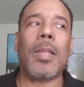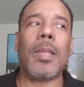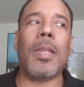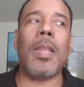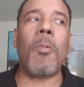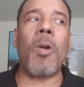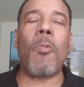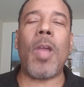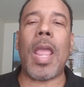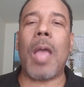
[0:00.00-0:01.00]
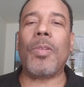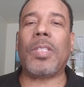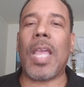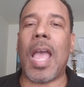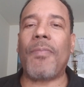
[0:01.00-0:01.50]
No one way I would
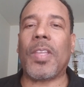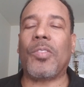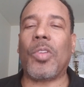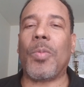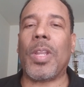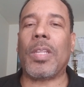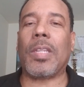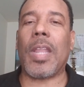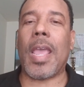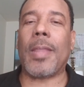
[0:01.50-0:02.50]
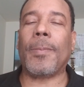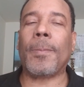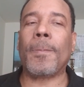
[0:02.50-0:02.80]
say I've contributed to that